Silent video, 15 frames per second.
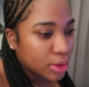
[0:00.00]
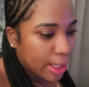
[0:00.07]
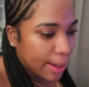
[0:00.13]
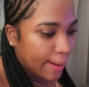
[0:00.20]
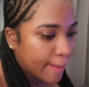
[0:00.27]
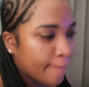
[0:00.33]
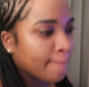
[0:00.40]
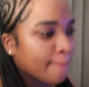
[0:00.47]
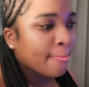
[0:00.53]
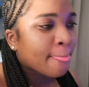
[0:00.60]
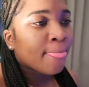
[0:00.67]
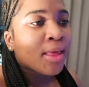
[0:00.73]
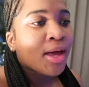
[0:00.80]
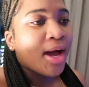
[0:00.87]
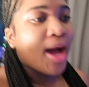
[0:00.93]
Like
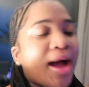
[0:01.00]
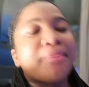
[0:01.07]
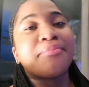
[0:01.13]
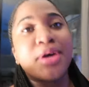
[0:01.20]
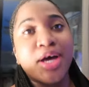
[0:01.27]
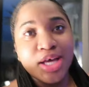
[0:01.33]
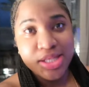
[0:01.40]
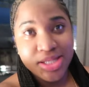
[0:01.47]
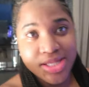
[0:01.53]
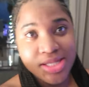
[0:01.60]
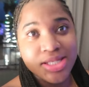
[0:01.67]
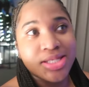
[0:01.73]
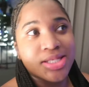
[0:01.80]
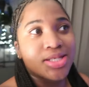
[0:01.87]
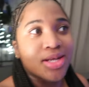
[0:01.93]
I'm
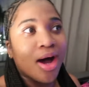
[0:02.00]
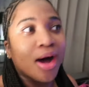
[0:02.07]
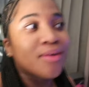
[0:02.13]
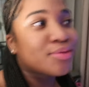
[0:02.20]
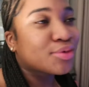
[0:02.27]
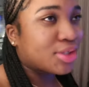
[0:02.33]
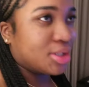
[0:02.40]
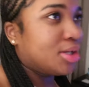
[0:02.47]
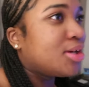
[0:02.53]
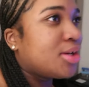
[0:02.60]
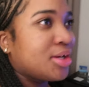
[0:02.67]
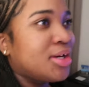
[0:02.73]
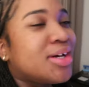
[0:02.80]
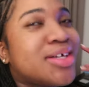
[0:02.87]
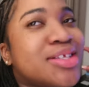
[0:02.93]
stuffed
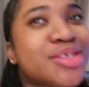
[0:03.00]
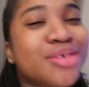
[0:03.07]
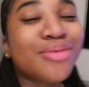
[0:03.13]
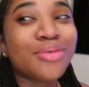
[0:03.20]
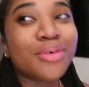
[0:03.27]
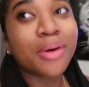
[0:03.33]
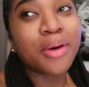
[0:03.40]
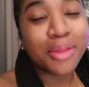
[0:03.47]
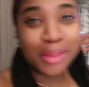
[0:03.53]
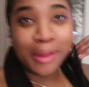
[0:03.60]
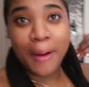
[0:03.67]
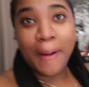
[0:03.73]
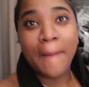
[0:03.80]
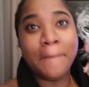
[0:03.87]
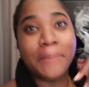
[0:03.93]
to
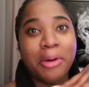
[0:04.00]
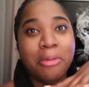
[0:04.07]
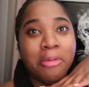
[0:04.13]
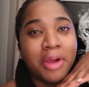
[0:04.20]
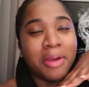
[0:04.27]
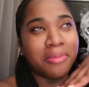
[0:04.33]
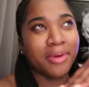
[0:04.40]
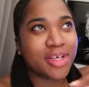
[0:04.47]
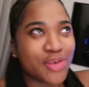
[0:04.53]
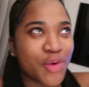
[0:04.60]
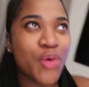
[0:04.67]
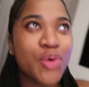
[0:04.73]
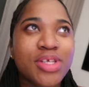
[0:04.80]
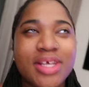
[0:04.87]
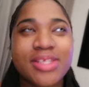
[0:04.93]
the brim because
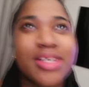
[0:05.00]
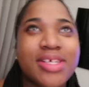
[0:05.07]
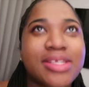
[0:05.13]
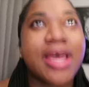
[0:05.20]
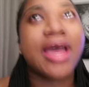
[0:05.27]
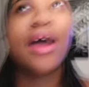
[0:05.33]
who sent us to